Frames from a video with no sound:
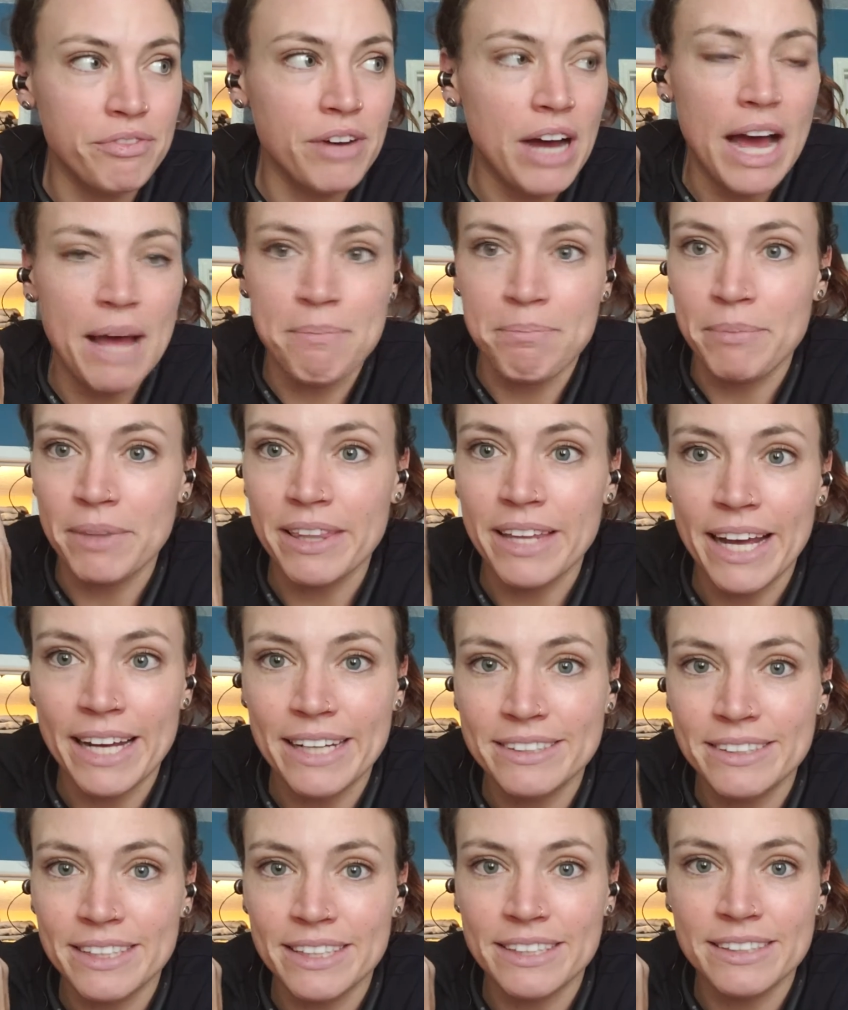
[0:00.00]
I'm
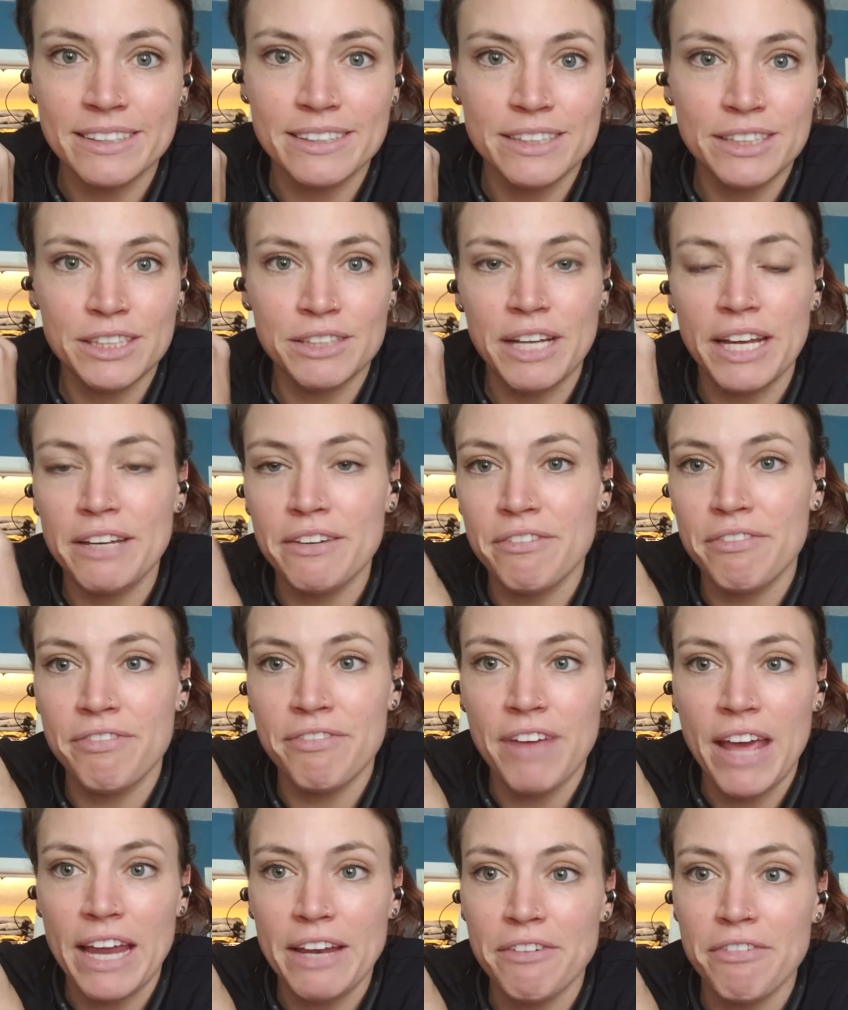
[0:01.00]
licensed in
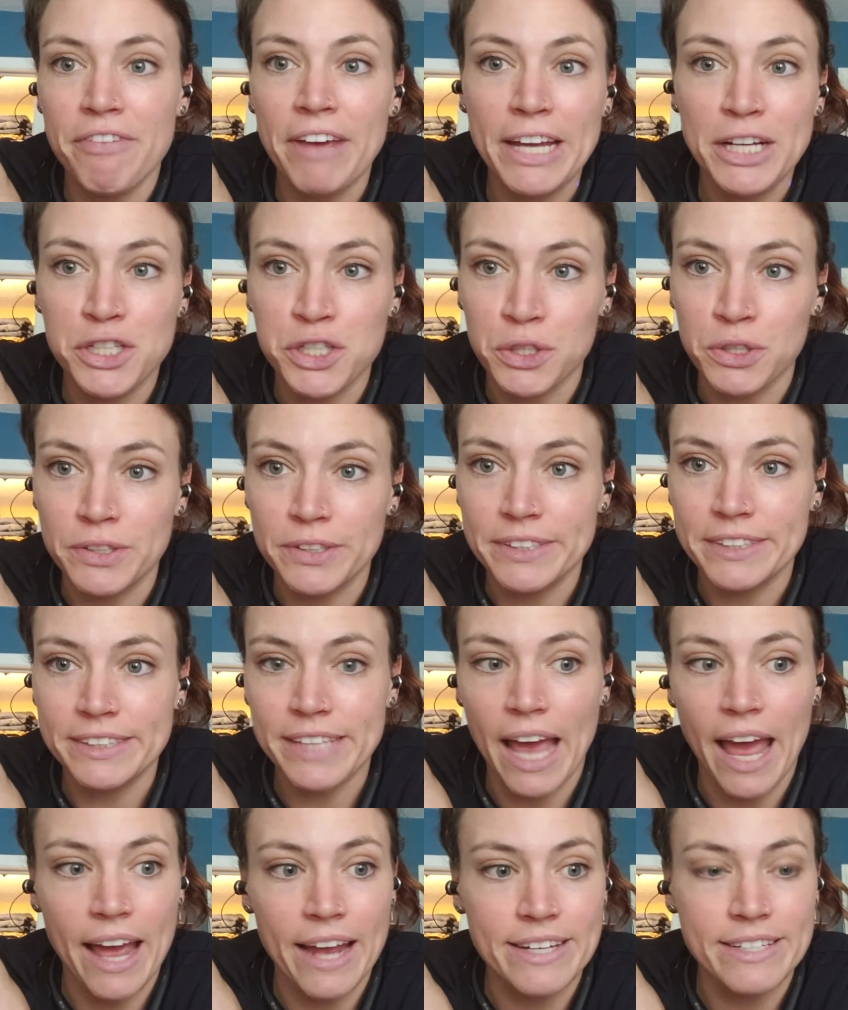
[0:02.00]
facials
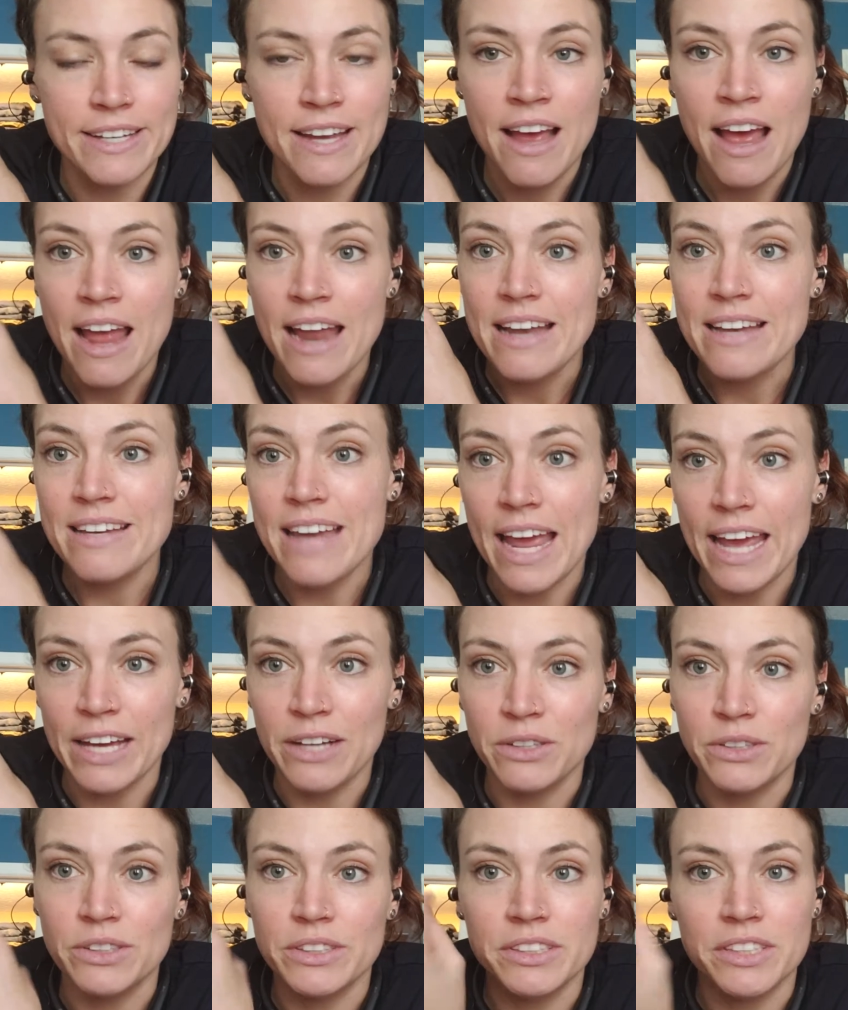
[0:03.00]
and
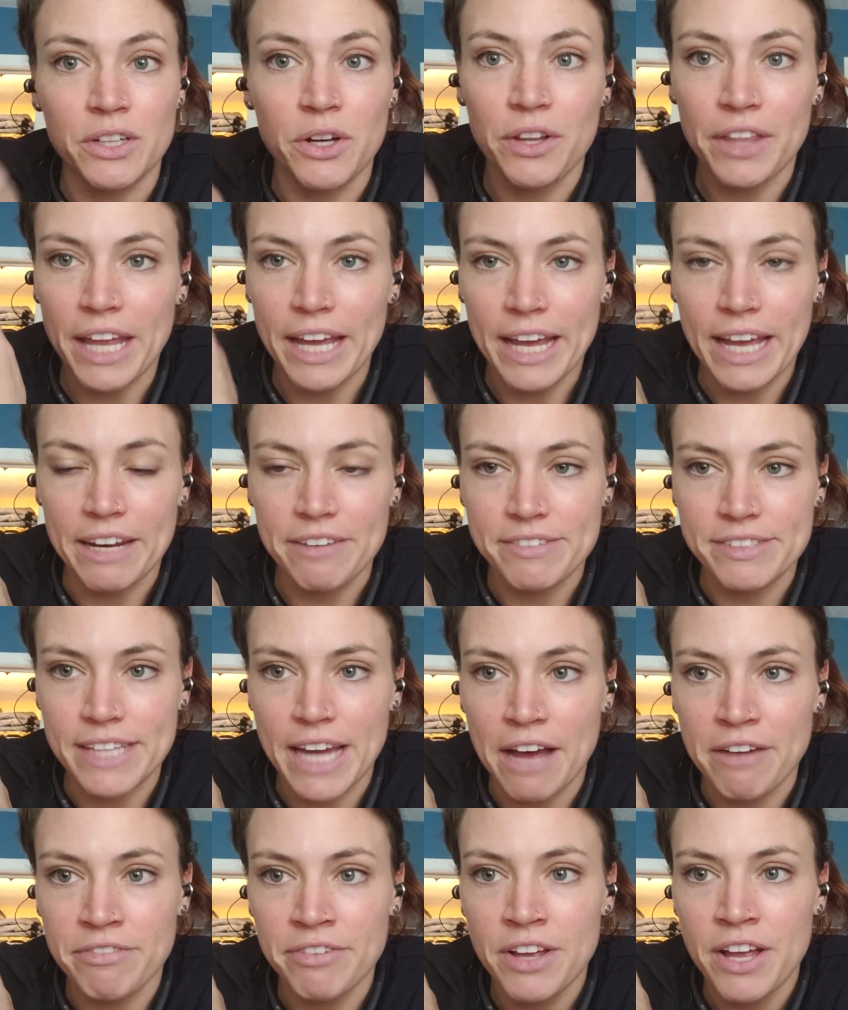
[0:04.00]
nails and all that kind of
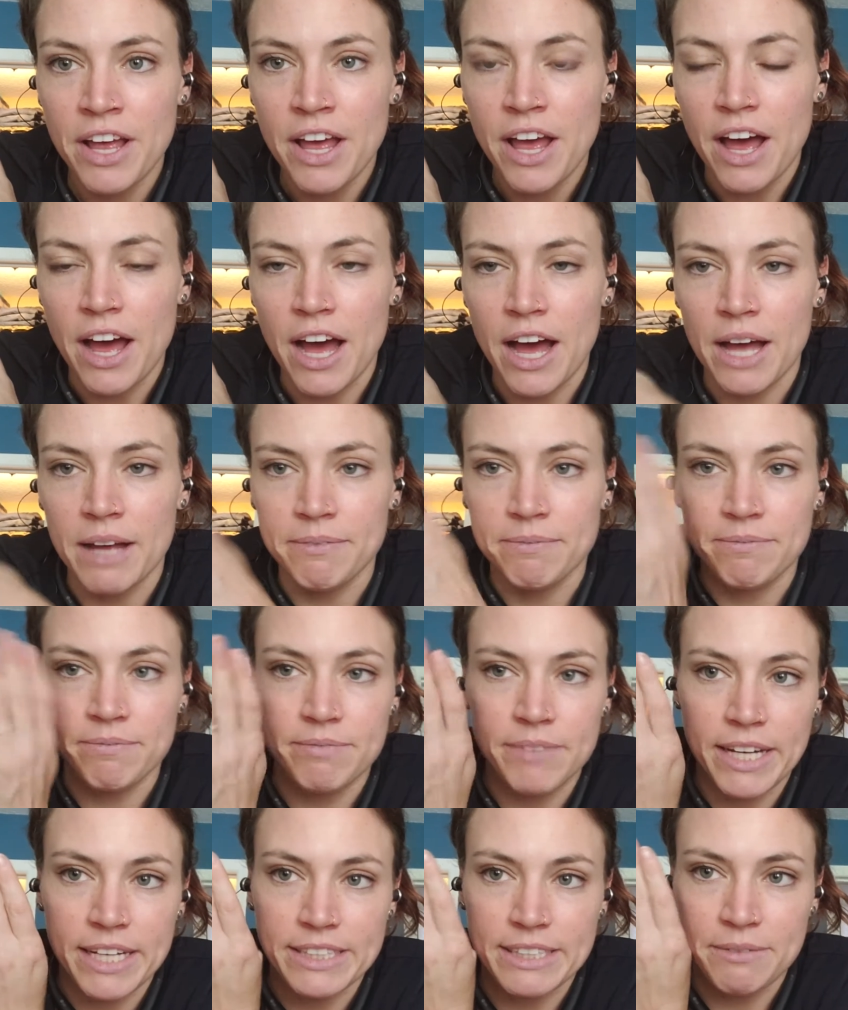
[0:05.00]
stuff.
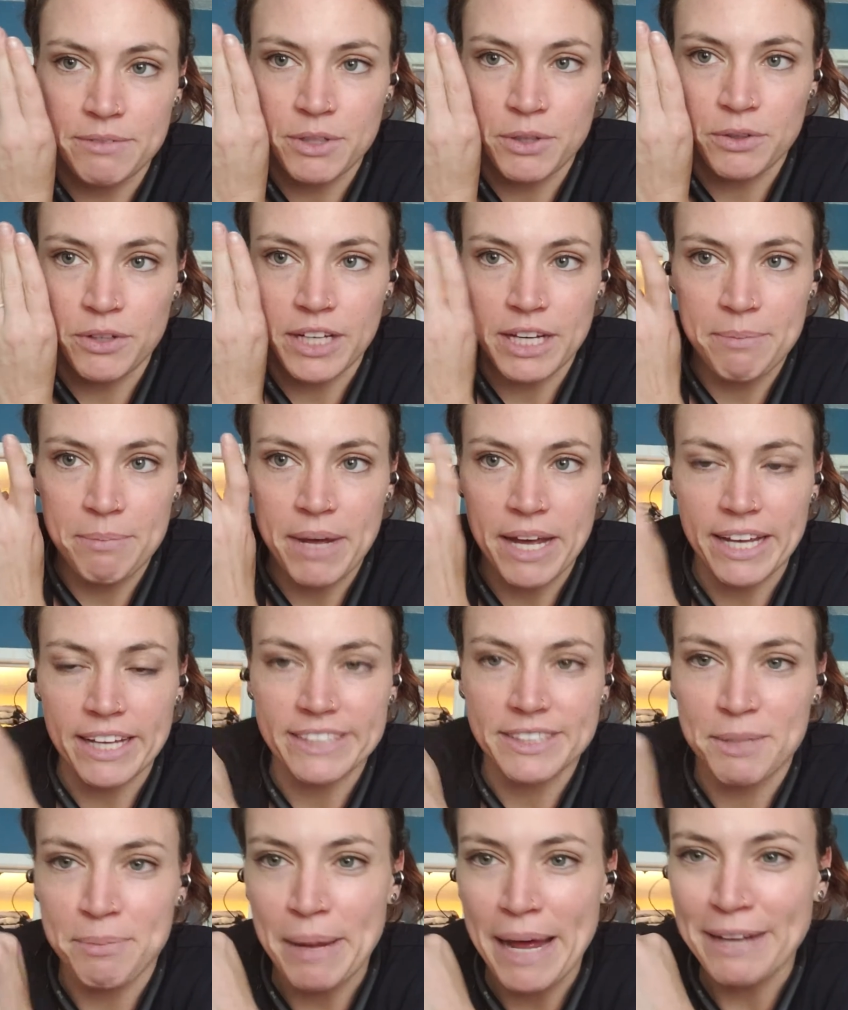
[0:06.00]
Except don't look at mine because
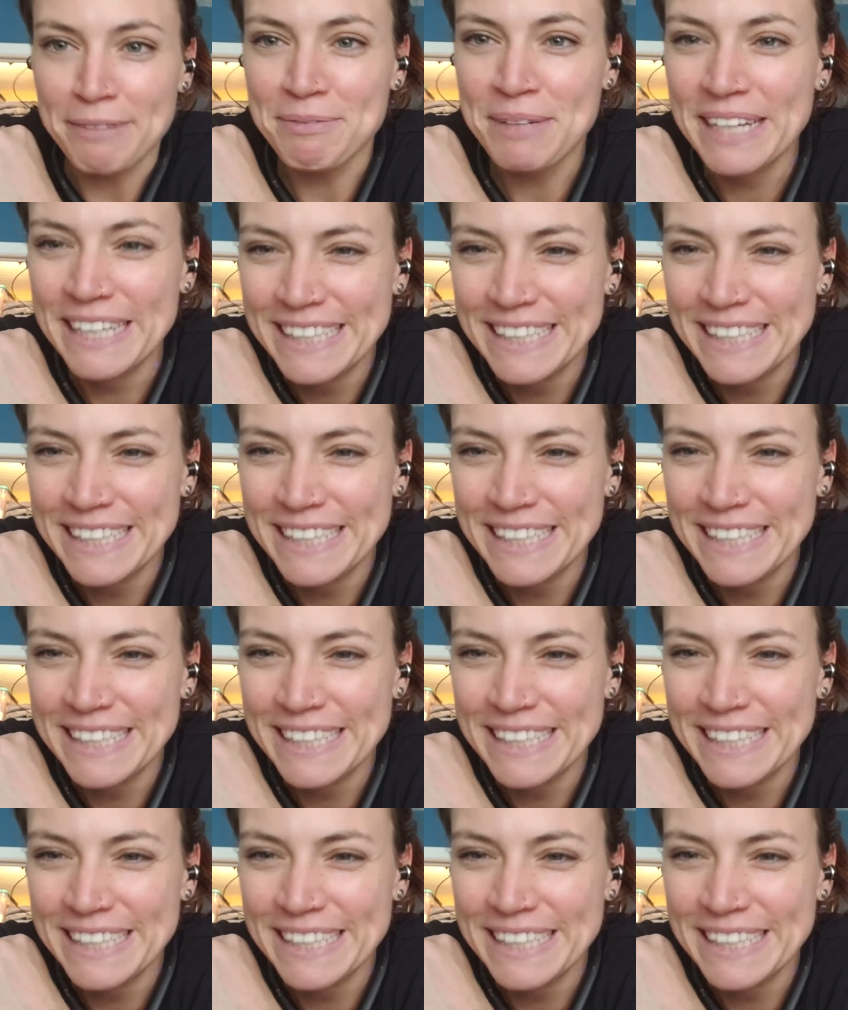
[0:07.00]
they're bad.